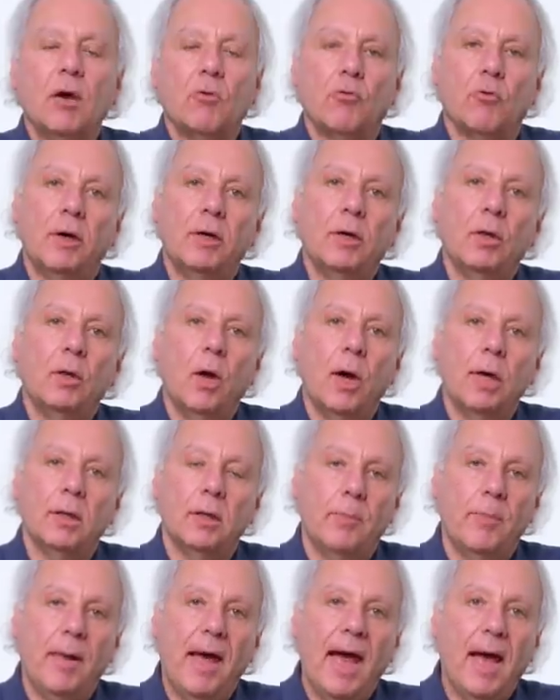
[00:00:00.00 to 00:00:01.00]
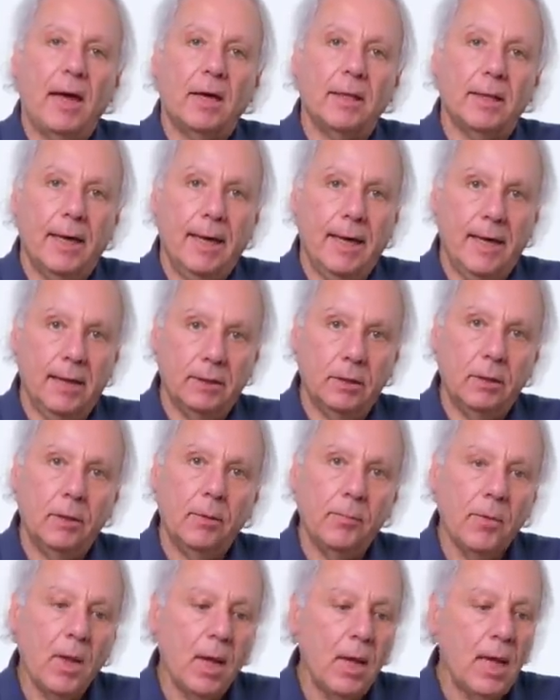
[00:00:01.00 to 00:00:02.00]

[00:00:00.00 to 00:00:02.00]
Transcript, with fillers: that run along the back of the handle,